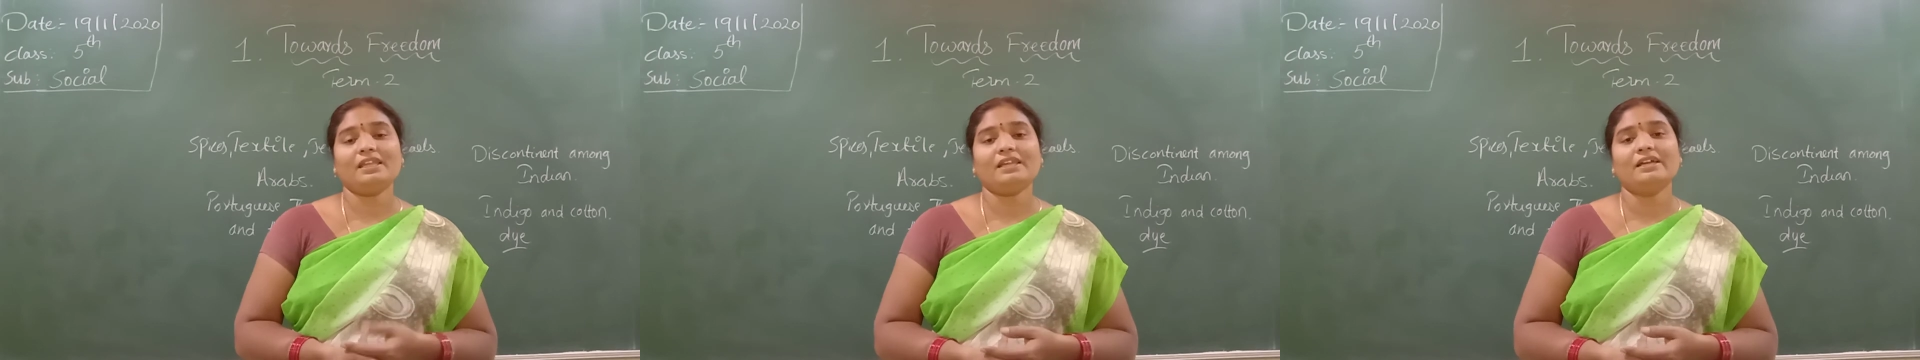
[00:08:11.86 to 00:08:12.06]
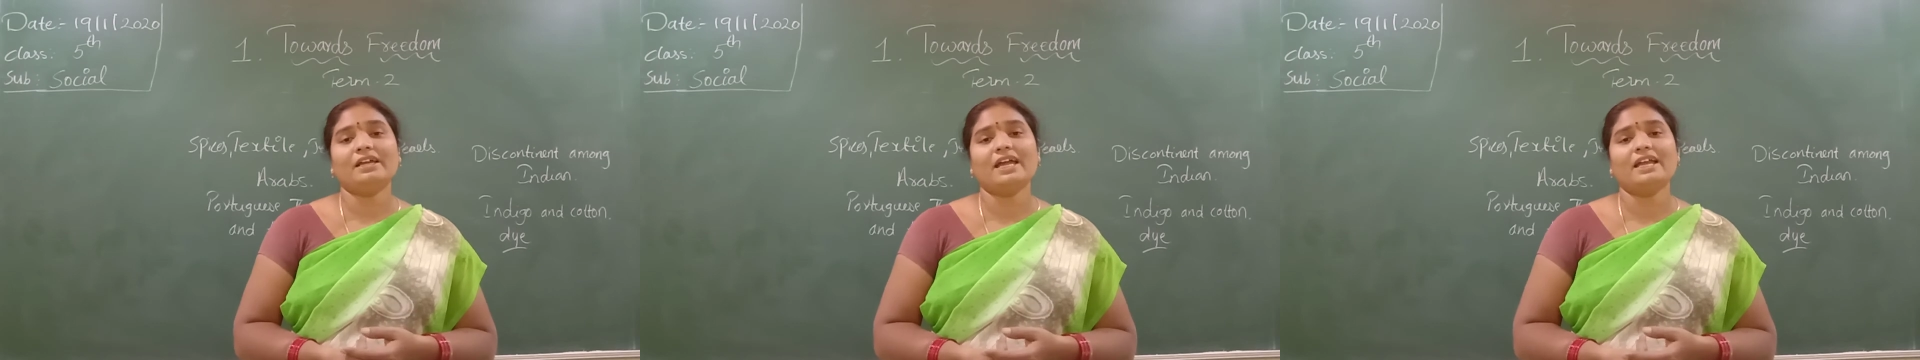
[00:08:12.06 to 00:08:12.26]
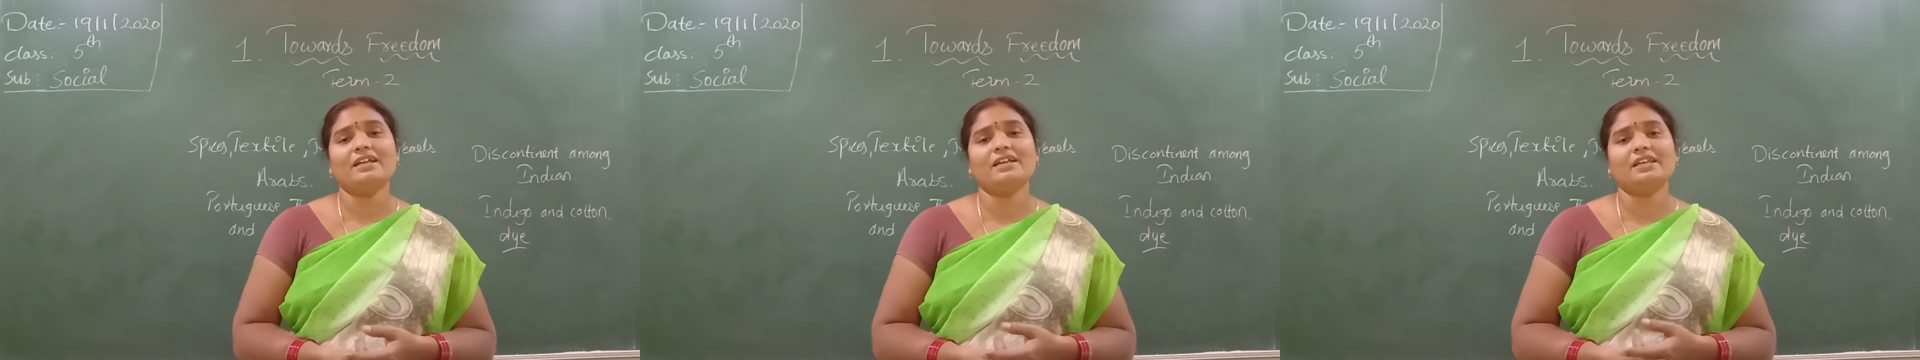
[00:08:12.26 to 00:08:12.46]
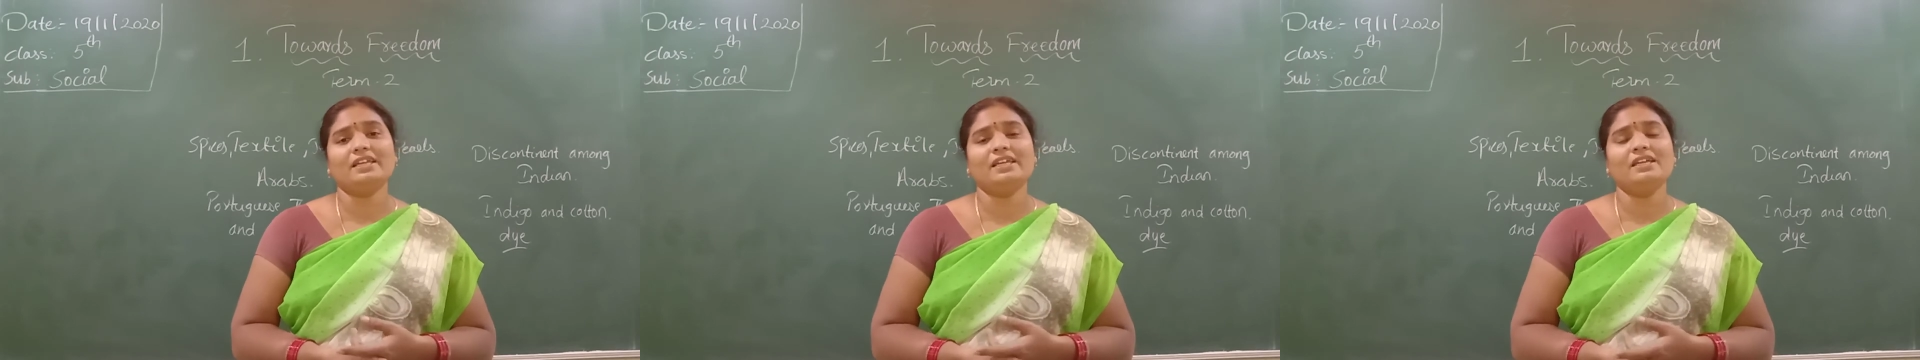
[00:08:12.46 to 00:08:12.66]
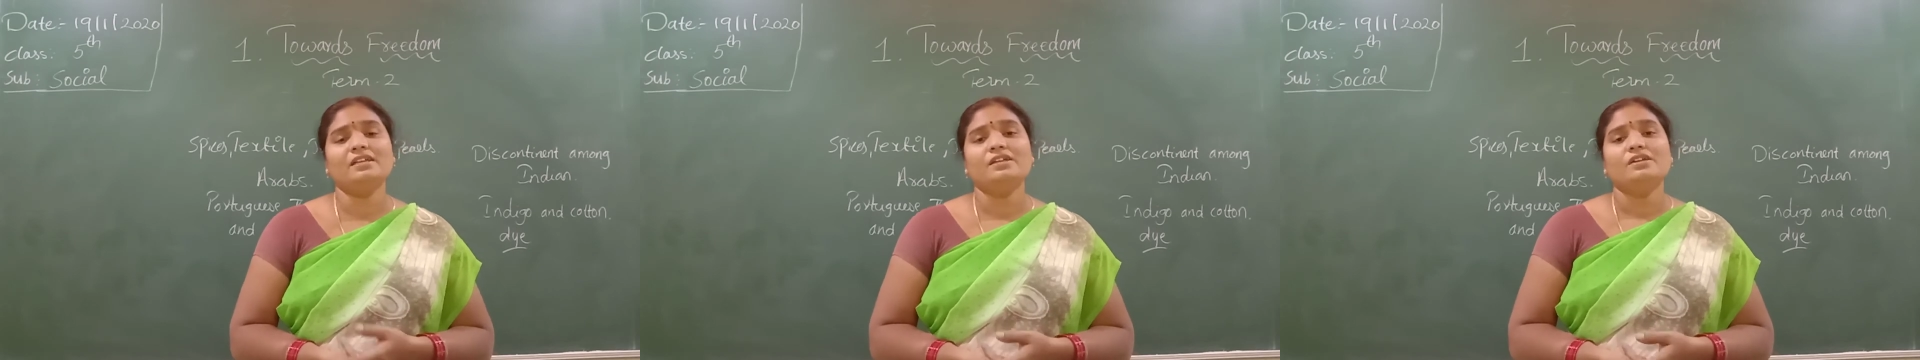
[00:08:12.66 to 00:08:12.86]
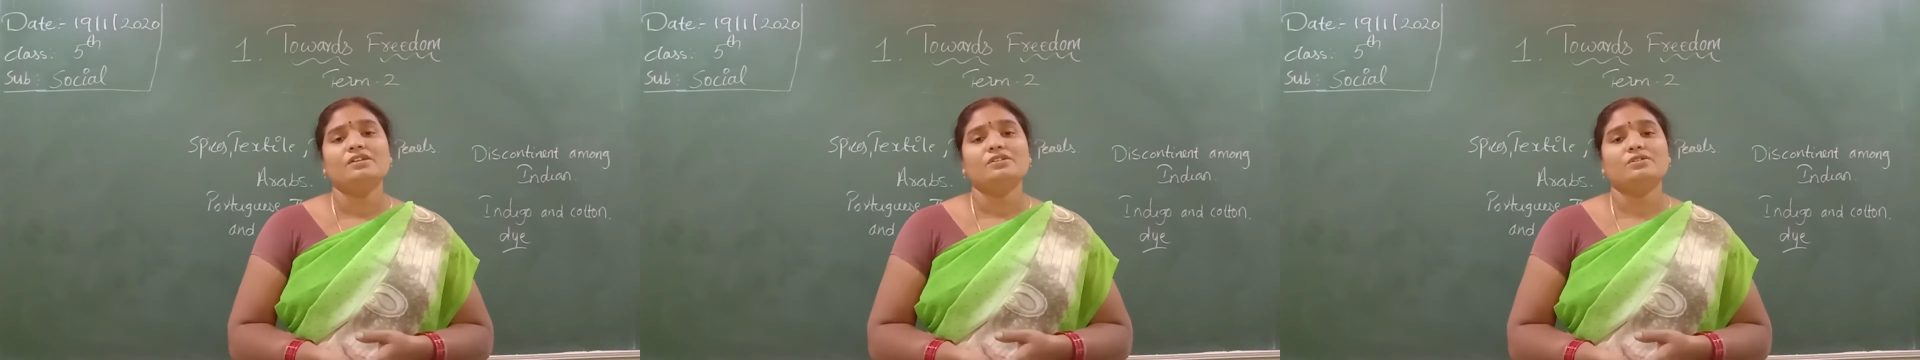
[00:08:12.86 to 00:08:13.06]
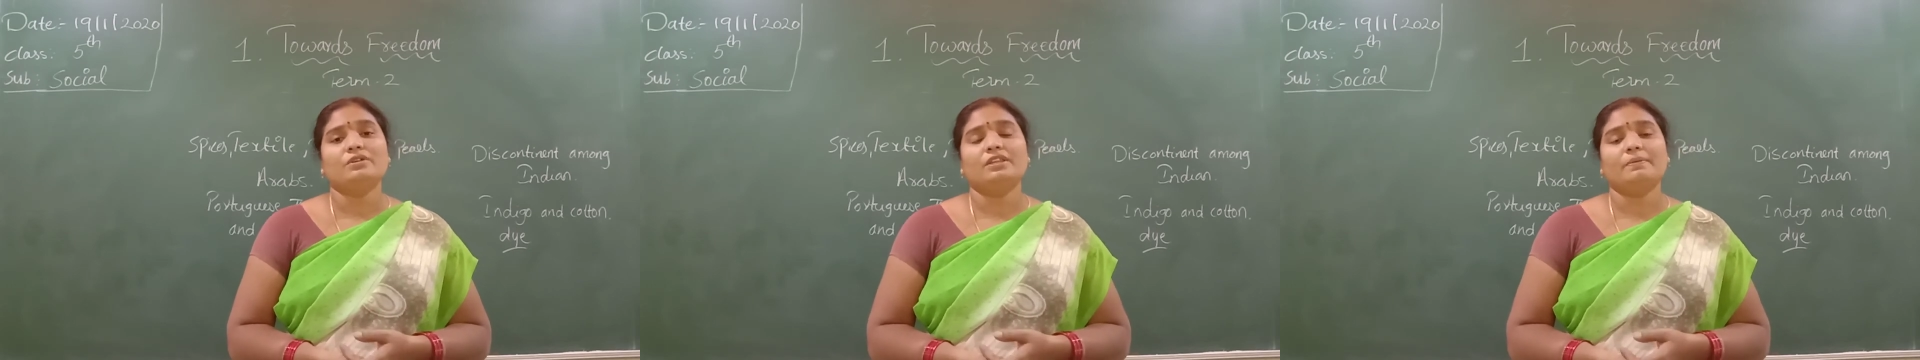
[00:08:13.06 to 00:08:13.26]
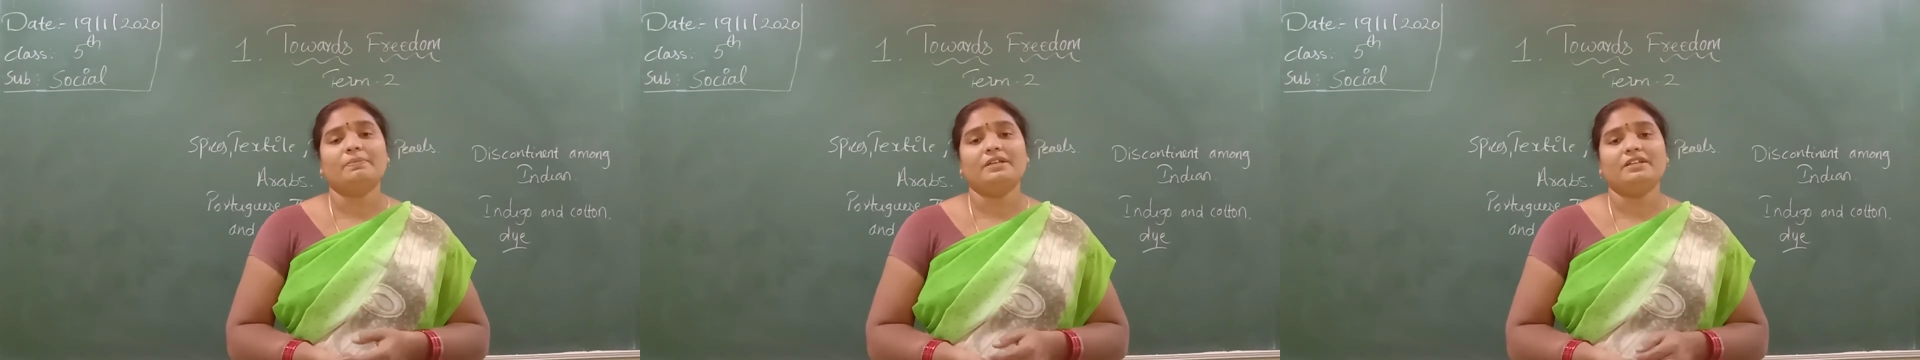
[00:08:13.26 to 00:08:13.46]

country, so the